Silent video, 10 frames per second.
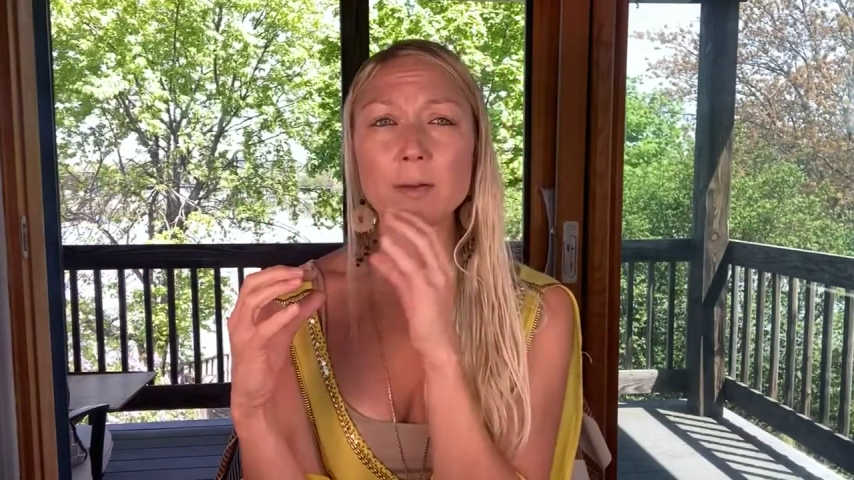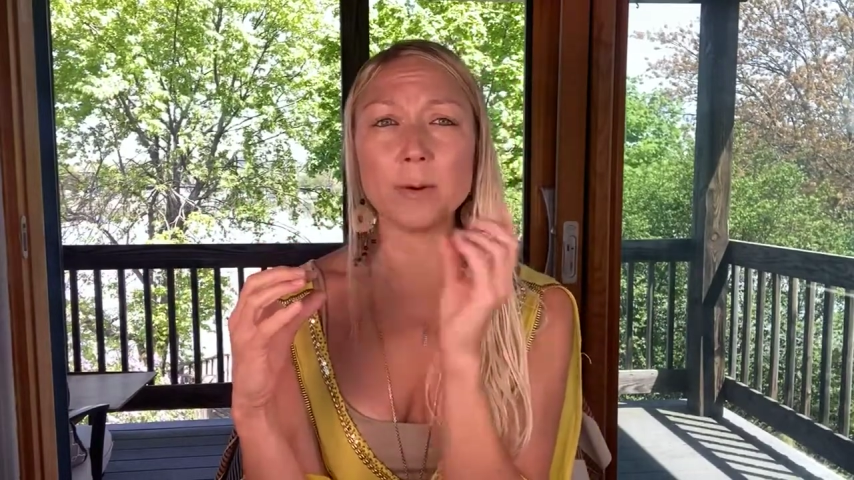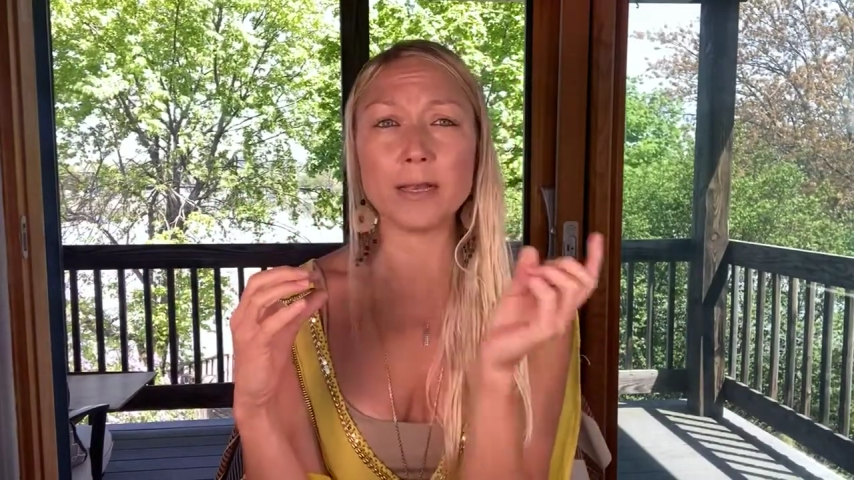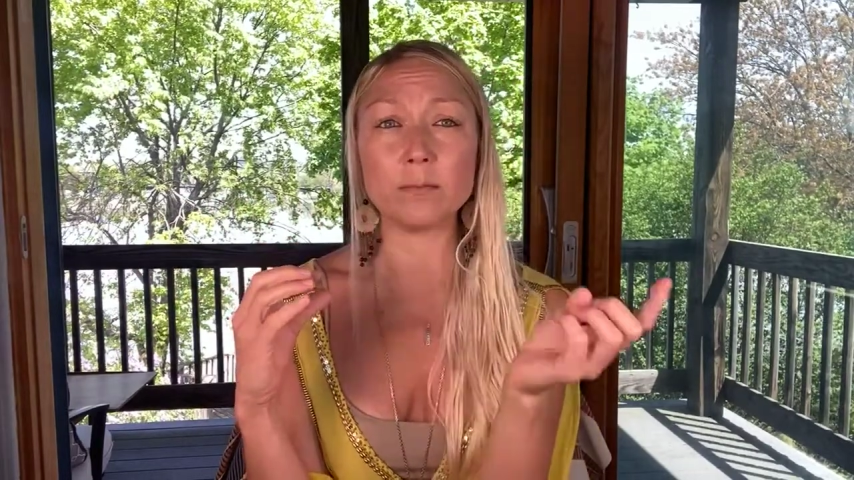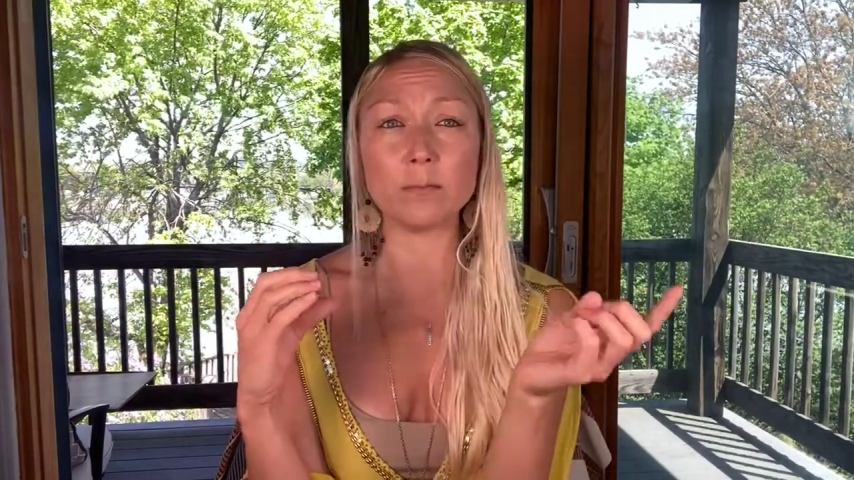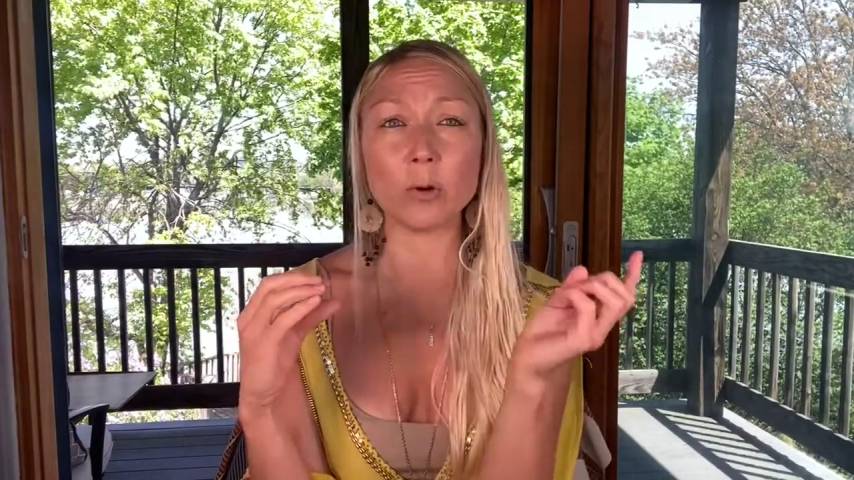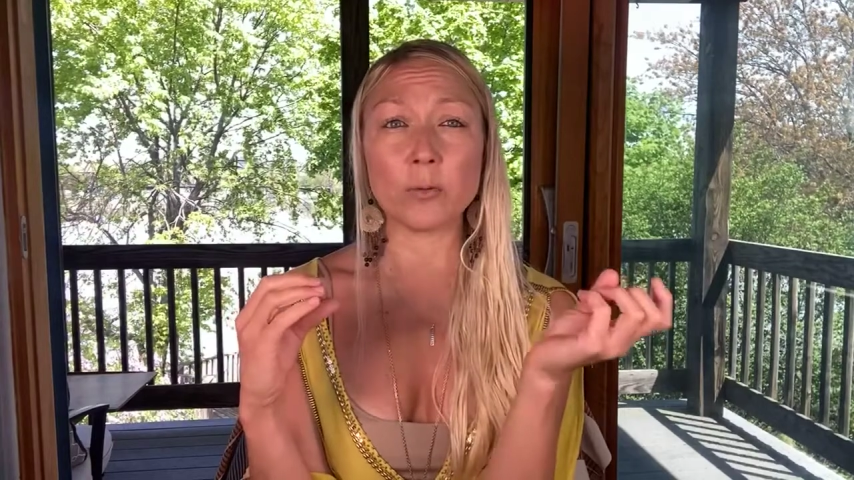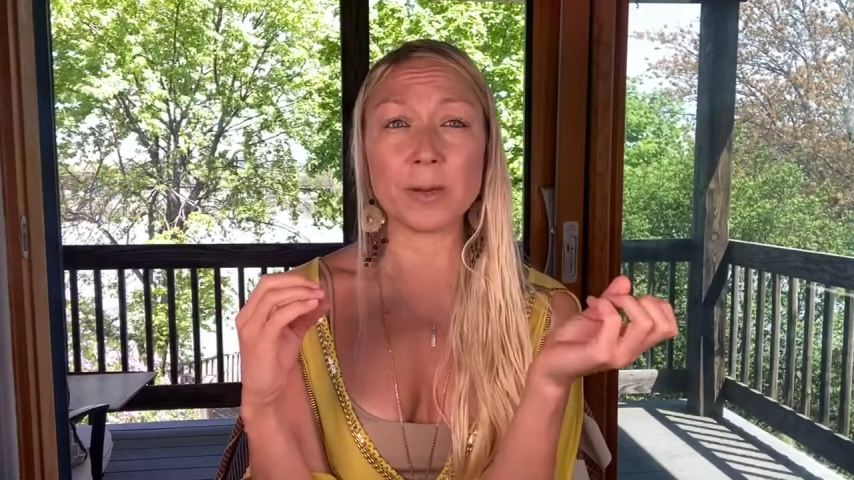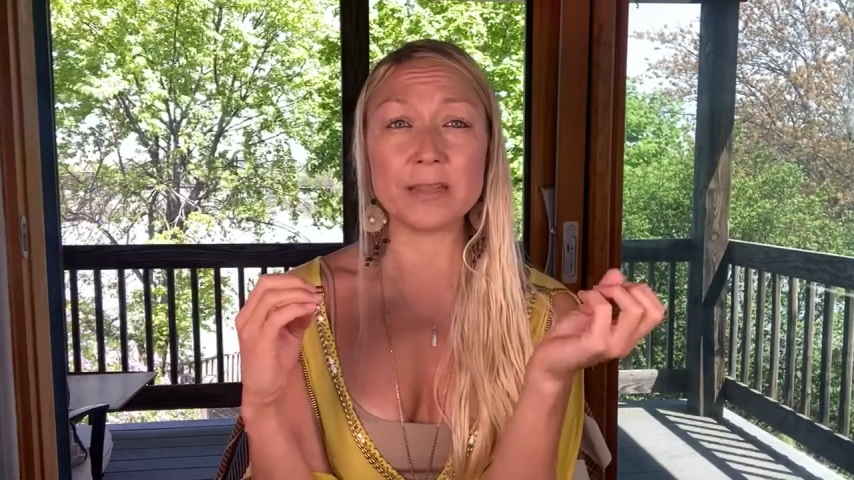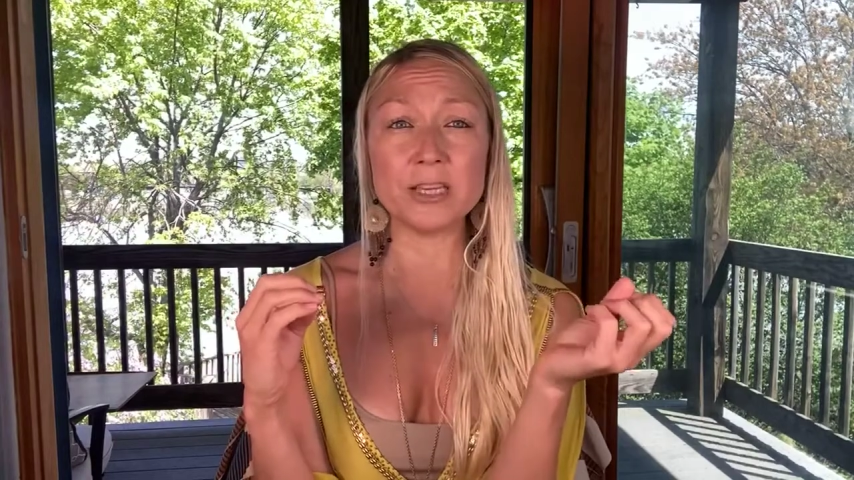one of
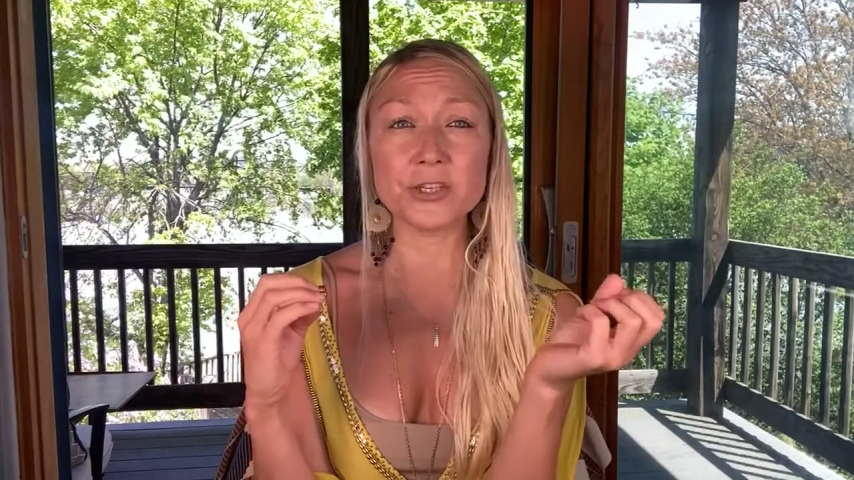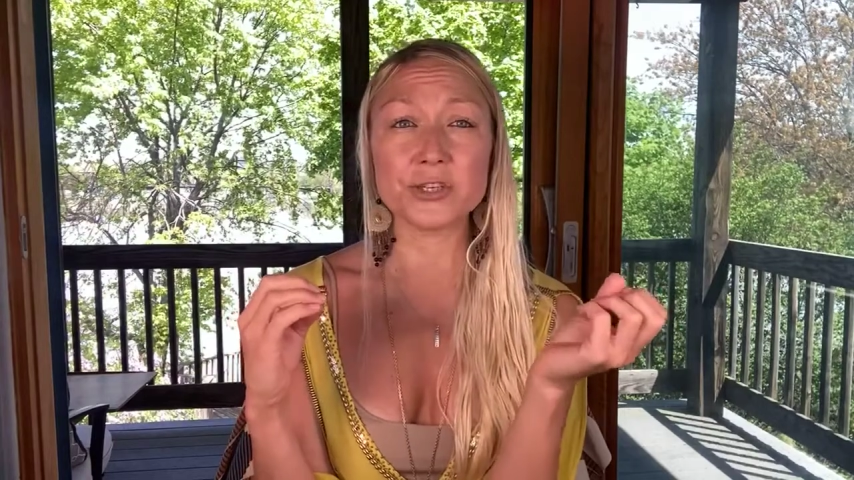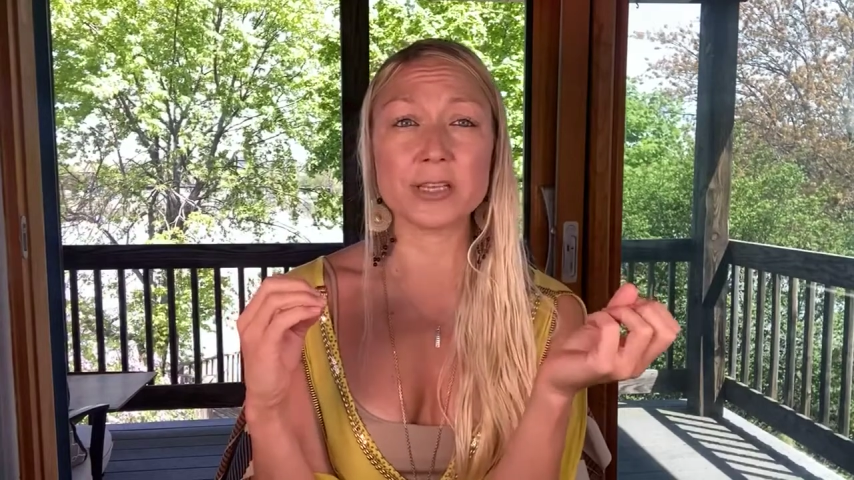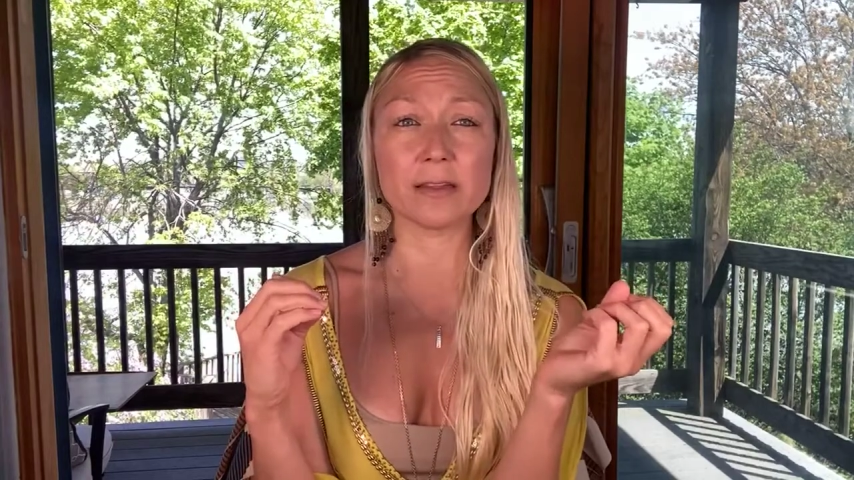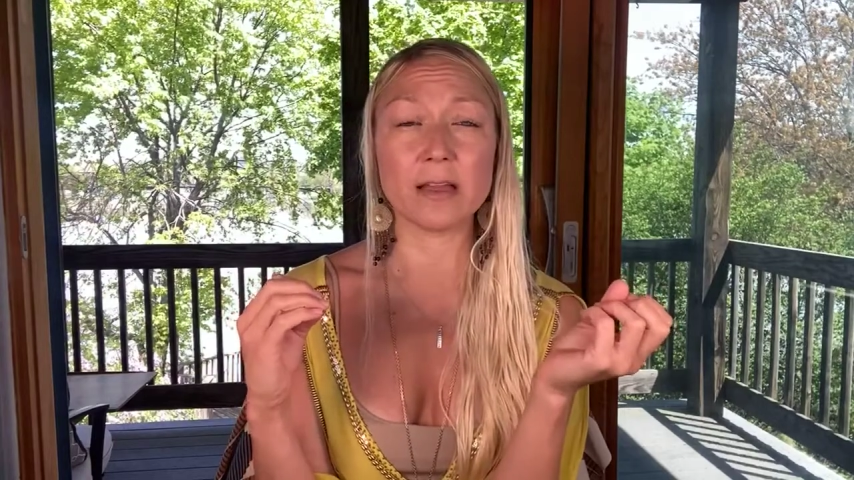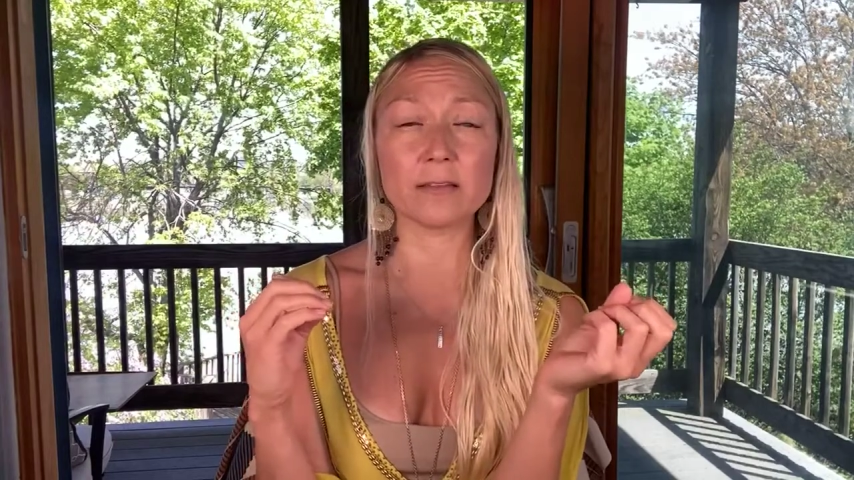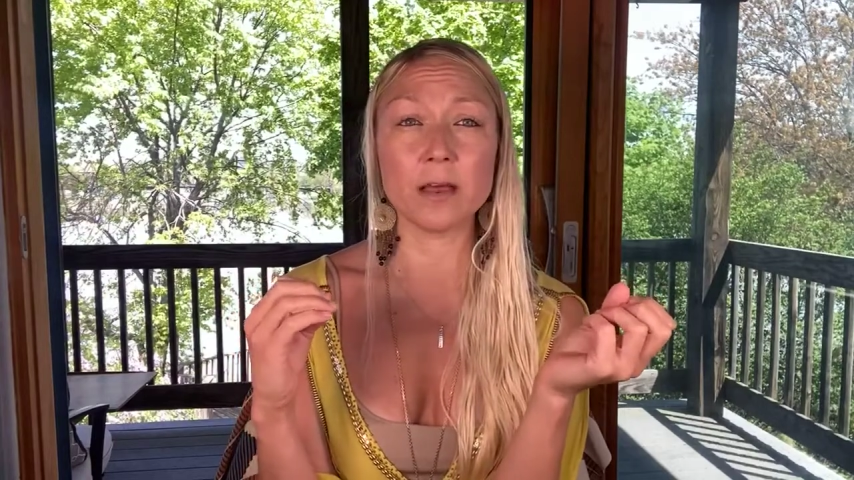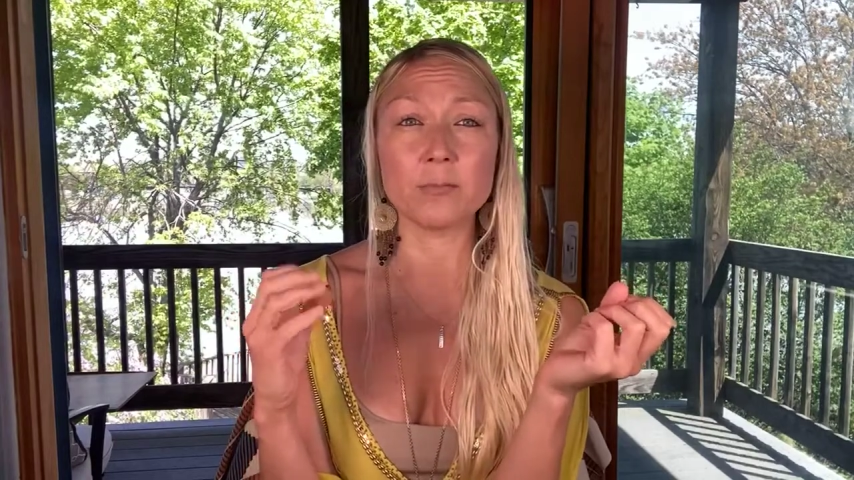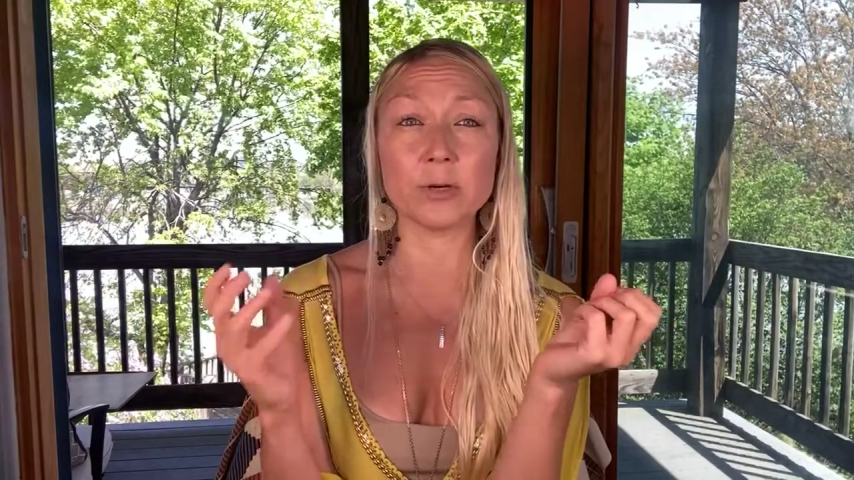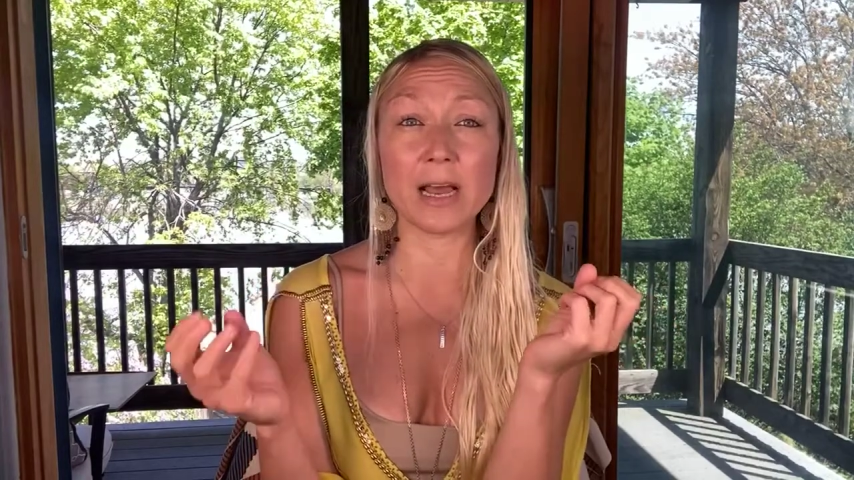my teachers at that time would